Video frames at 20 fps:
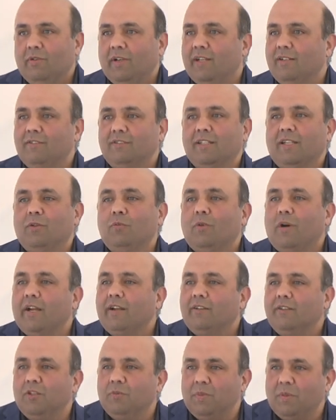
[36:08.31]
And it's like,
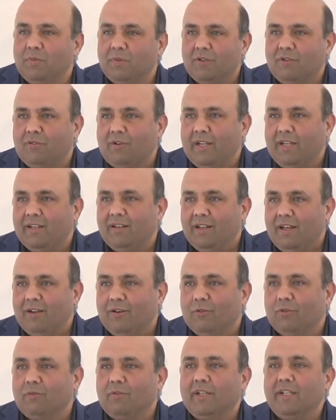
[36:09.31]
why are these people crying
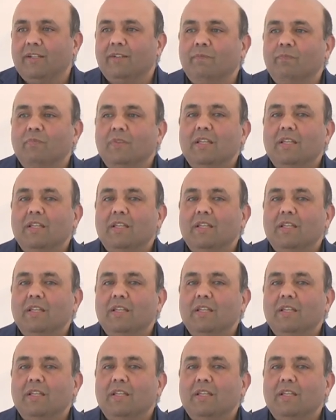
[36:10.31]
now, right?